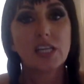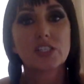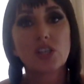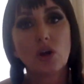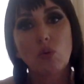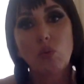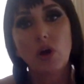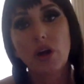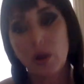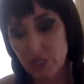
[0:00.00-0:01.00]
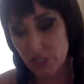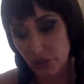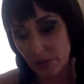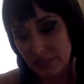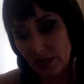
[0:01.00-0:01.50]
So what I would
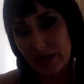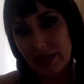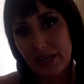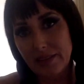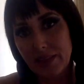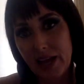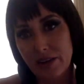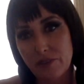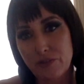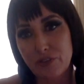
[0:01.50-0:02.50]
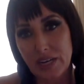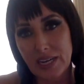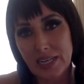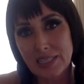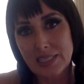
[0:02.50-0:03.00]
do is I'd let that
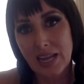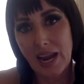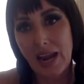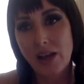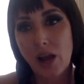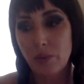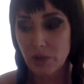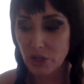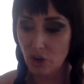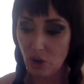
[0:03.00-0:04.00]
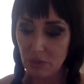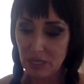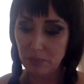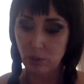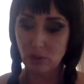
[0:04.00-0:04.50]
freeze, and I would
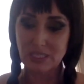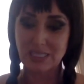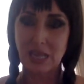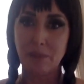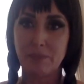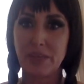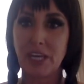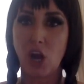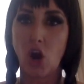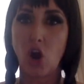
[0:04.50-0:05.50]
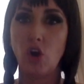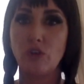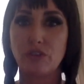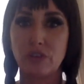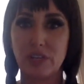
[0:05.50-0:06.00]
normally put something
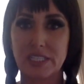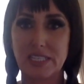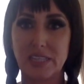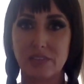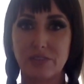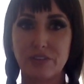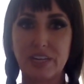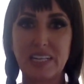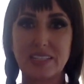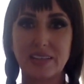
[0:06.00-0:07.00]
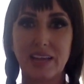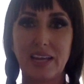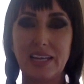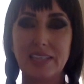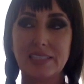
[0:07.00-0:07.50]
over it in the freezer
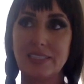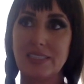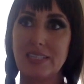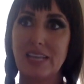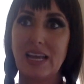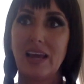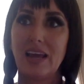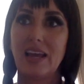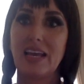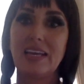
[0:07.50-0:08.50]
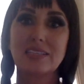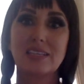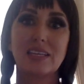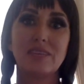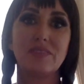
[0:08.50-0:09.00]
that isn't
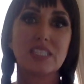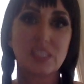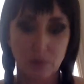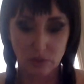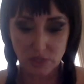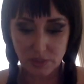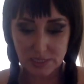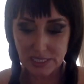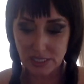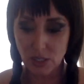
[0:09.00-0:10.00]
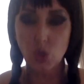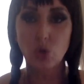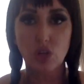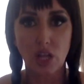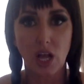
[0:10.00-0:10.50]
easily visible. So it doesn't
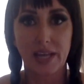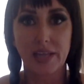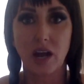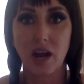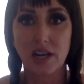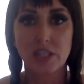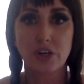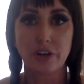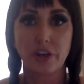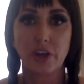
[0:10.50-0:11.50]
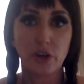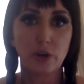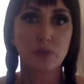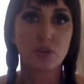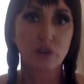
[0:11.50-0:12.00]
look like an ice
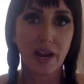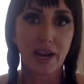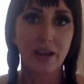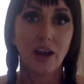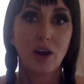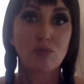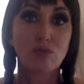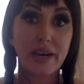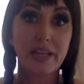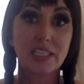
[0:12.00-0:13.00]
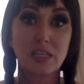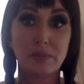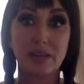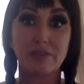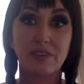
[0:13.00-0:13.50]
cube tray ready to
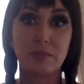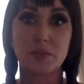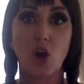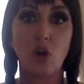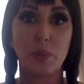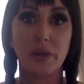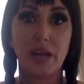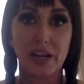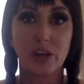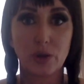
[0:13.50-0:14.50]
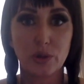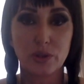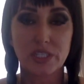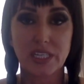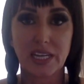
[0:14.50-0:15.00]
be flipped open and
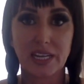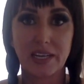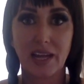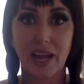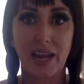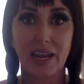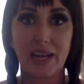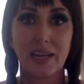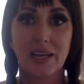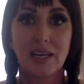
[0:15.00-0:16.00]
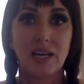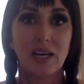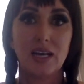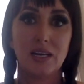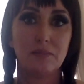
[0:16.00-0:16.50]
used
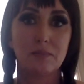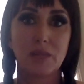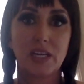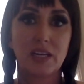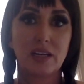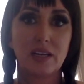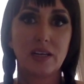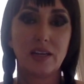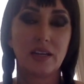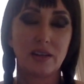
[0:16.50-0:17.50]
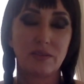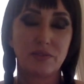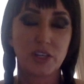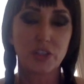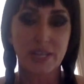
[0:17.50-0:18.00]
for
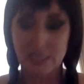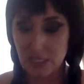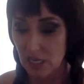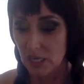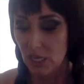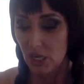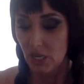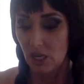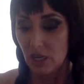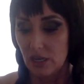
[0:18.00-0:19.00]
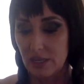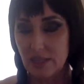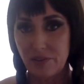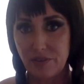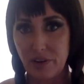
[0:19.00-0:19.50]
your drinks. Let
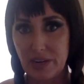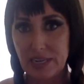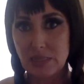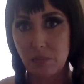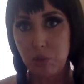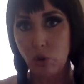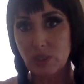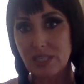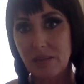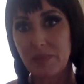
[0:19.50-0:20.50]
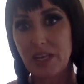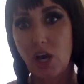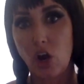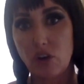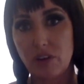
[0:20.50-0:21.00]
that freeze, put something
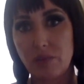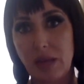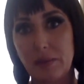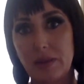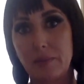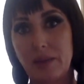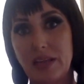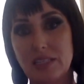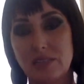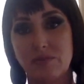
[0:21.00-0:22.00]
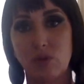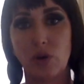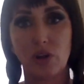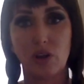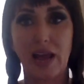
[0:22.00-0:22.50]
over it, maybe a piece of
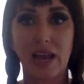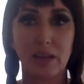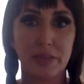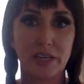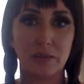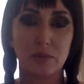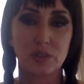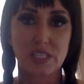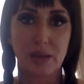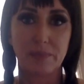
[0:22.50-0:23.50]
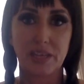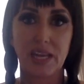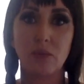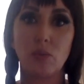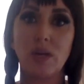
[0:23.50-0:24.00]
foil or aluminium or something,
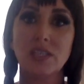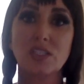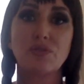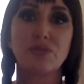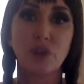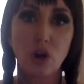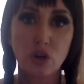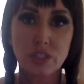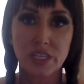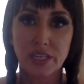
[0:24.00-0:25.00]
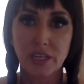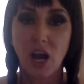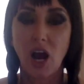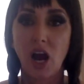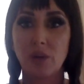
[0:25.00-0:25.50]
and when it's frozen,
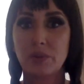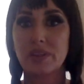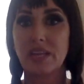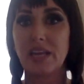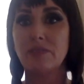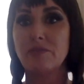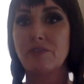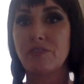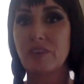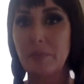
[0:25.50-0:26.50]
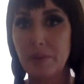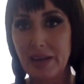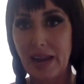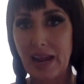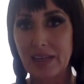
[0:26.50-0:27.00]
I would then flip
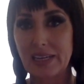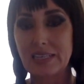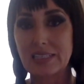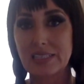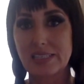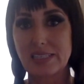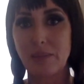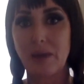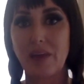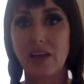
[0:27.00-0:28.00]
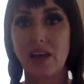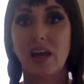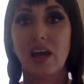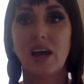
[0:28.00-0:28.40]
it out into some other